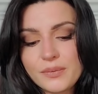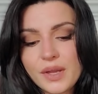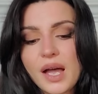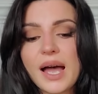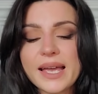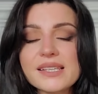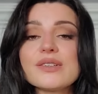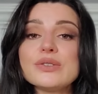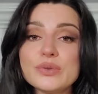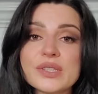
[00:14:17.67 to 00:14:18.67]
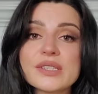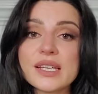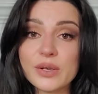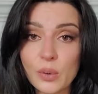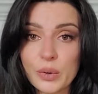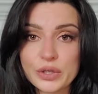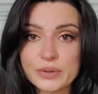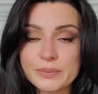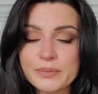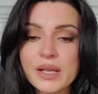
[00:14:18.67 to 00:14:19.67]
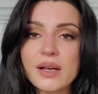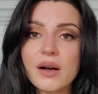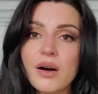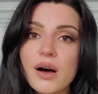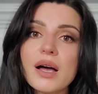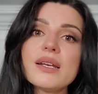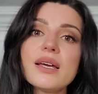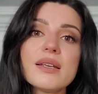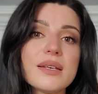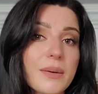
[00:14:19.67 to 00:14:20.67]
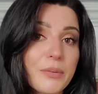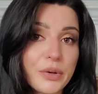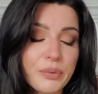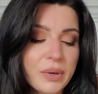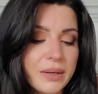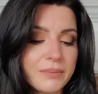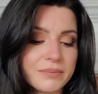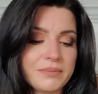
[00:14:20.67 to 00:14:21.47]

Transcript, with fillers: I guess I'll do this in order. On number three,